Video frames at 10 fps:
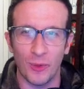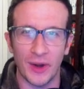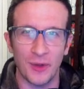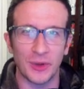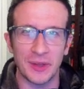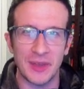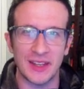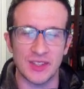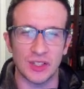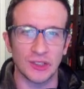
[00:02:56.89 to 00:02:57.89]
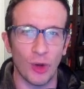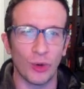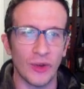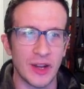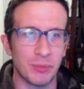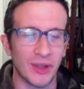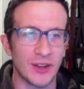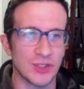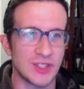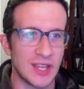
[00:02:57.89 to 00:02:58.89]
what I really mean is lower rated
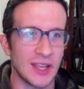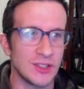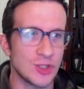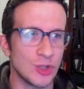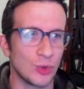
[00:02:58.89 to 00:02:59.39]
players tend